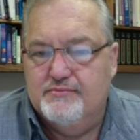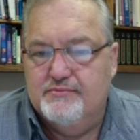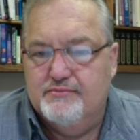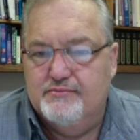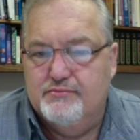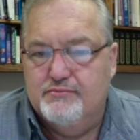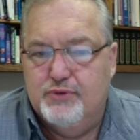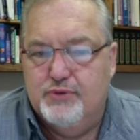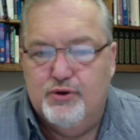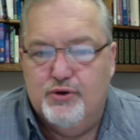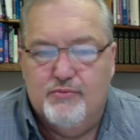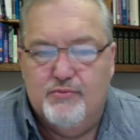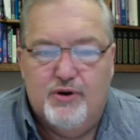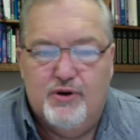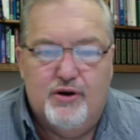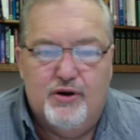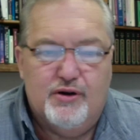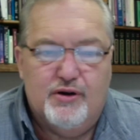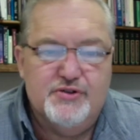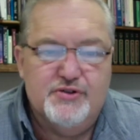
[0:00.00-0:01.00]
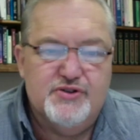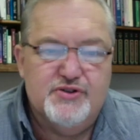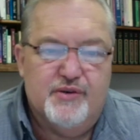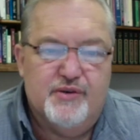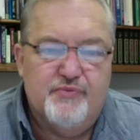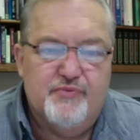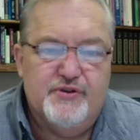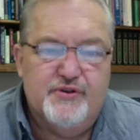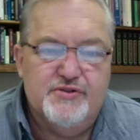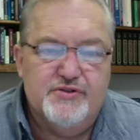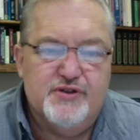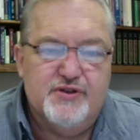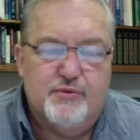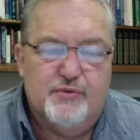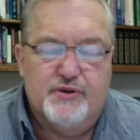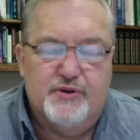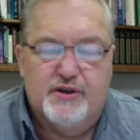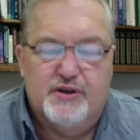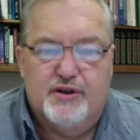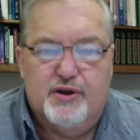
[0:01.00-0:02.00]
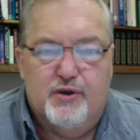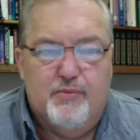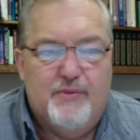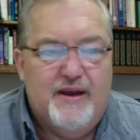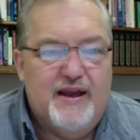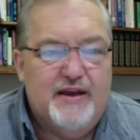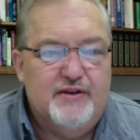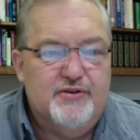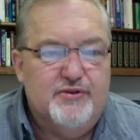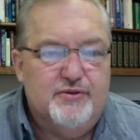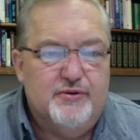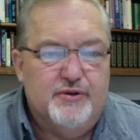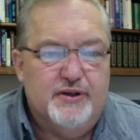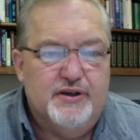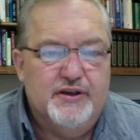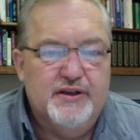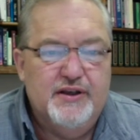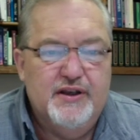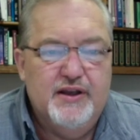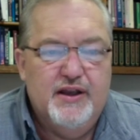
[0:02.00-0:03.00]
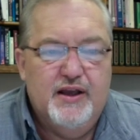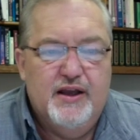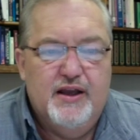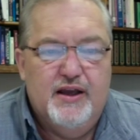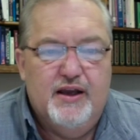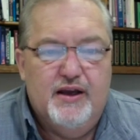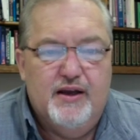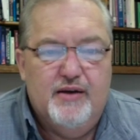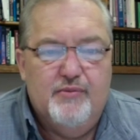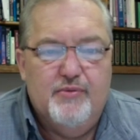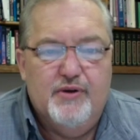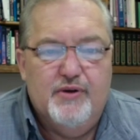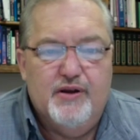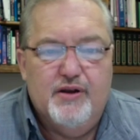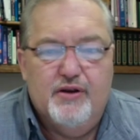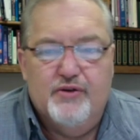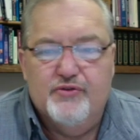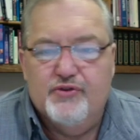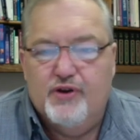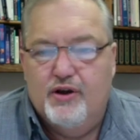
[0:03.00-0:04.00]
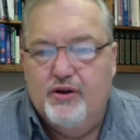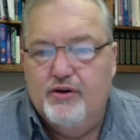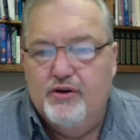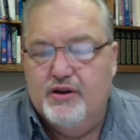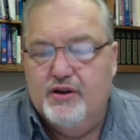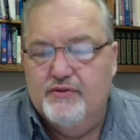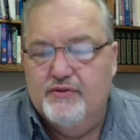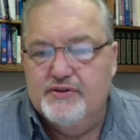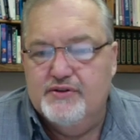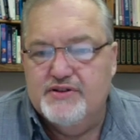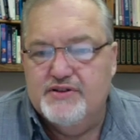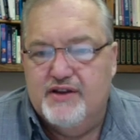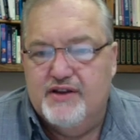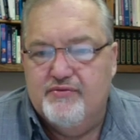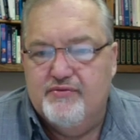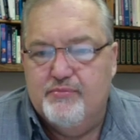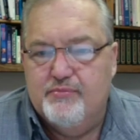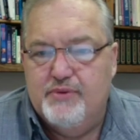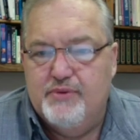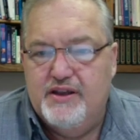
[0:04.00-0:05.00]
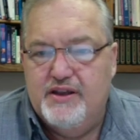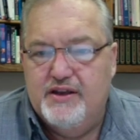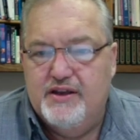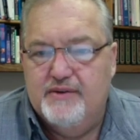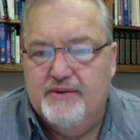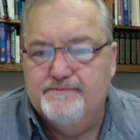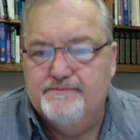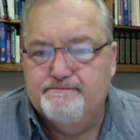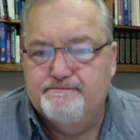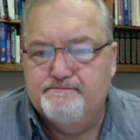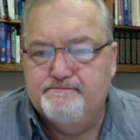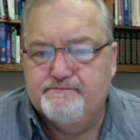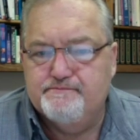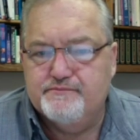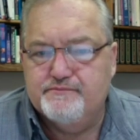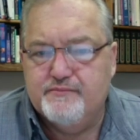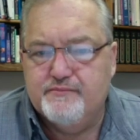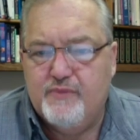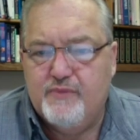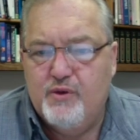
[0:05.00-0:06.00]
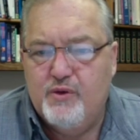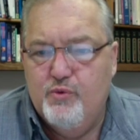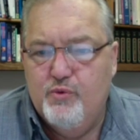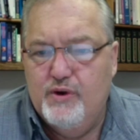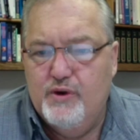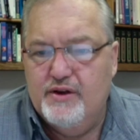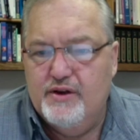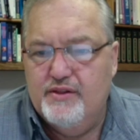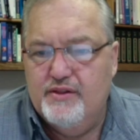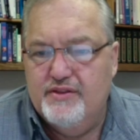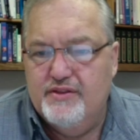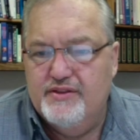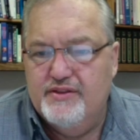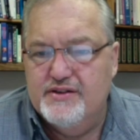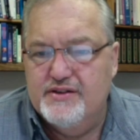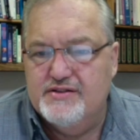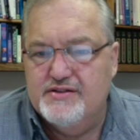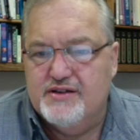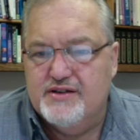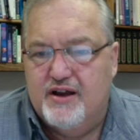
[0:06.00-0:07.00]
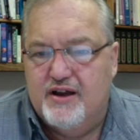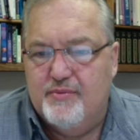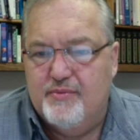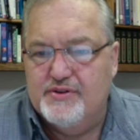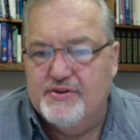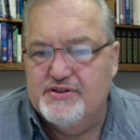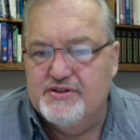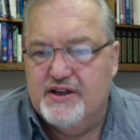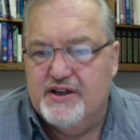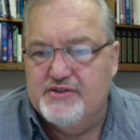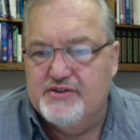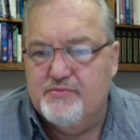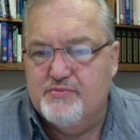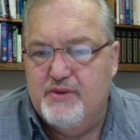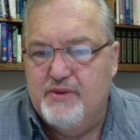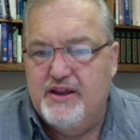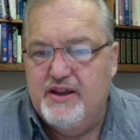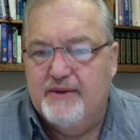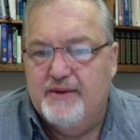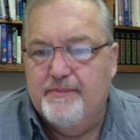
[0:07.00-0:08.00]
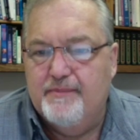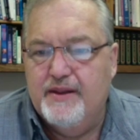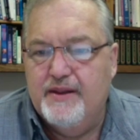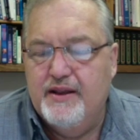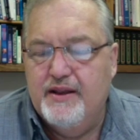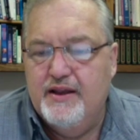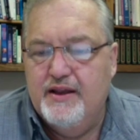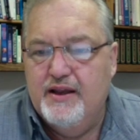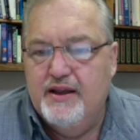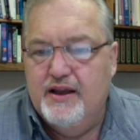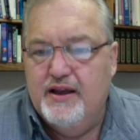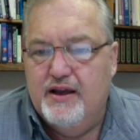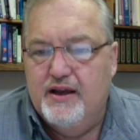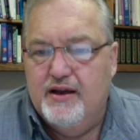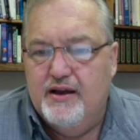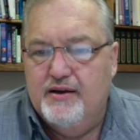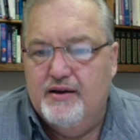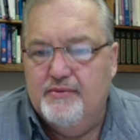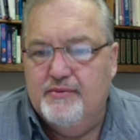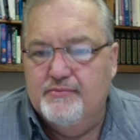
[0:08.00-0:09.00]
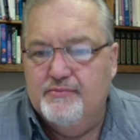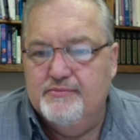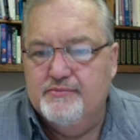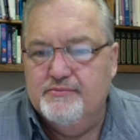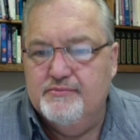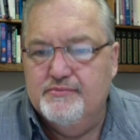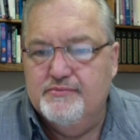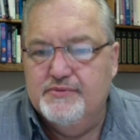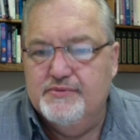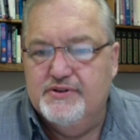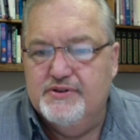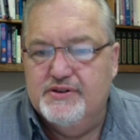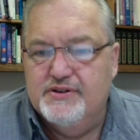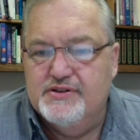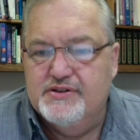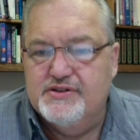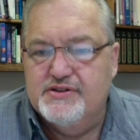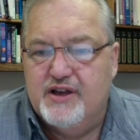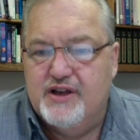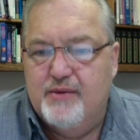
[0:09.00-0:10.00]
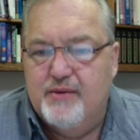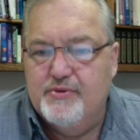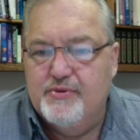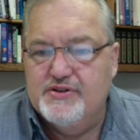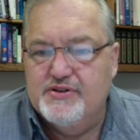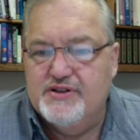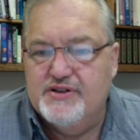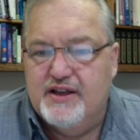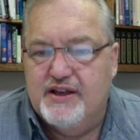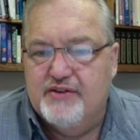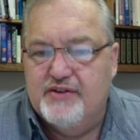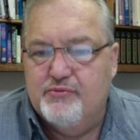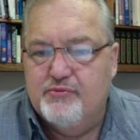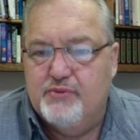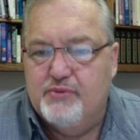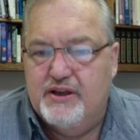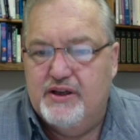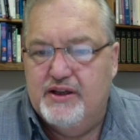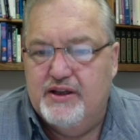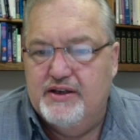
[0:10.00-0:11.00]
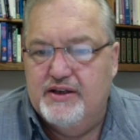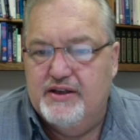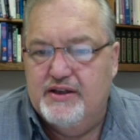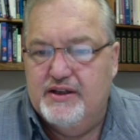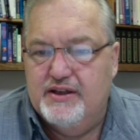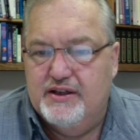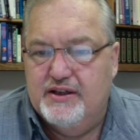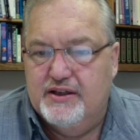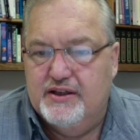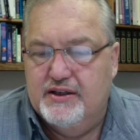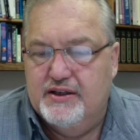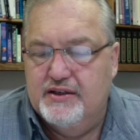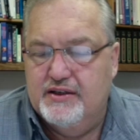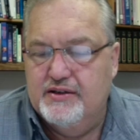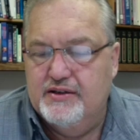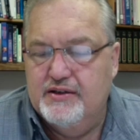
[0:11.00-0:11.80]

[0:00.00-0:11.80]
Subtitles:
bookmark something so we can go back to it, because all of us have been where this psalmist has been. This psalmist has been in